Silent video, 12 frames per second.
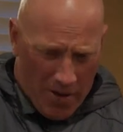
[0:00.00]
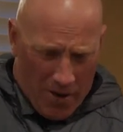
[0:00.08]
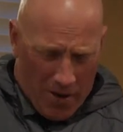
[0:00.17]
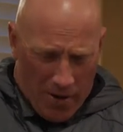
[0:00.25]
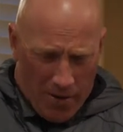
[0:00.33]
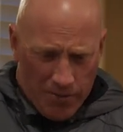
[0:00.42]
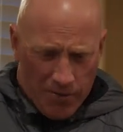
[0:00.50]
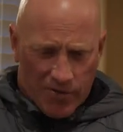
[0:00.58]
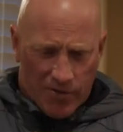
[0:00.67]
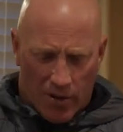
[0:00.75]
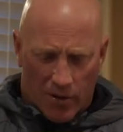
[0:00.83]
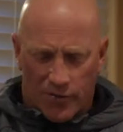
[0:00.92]
Um,
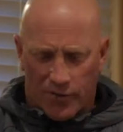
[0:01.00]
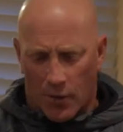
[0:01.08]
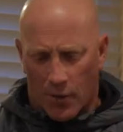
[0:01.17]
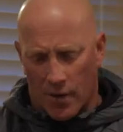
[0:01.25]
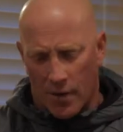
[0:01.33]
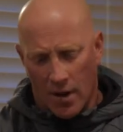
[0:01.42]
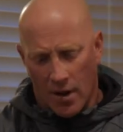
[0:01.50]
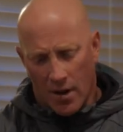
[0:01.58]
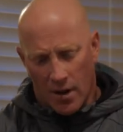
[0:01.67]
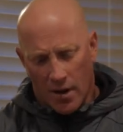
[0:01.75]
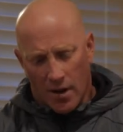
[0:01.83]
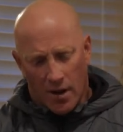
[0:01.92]
Velo four
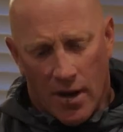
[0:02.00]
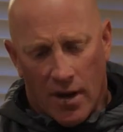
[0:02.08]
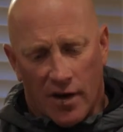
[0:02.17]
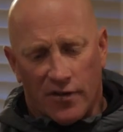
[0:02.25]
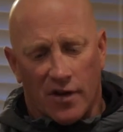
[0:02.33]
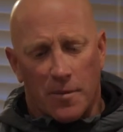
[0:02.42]
is